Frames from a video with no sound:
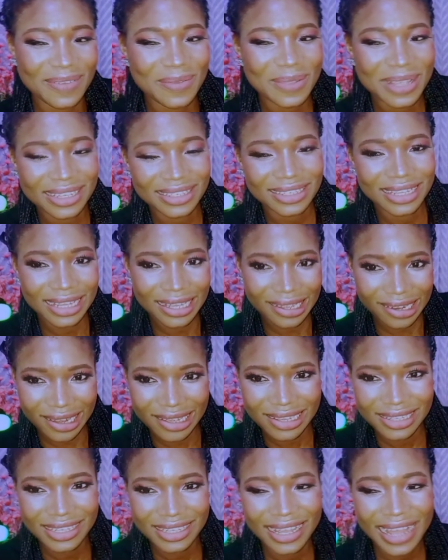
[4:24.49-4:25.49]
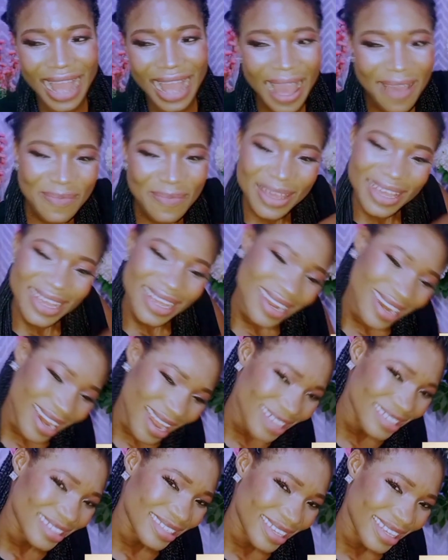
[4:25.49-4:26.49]
When I say classic, I mean
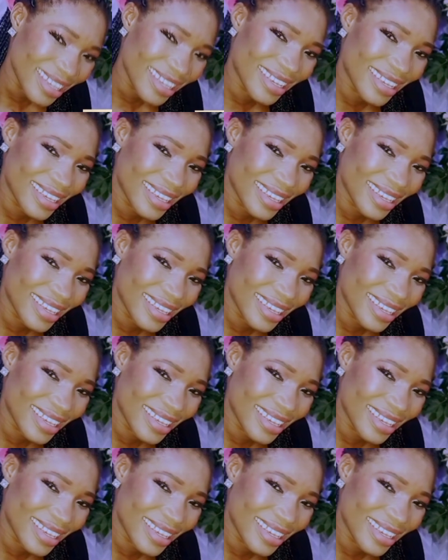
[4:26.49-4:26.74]
classic.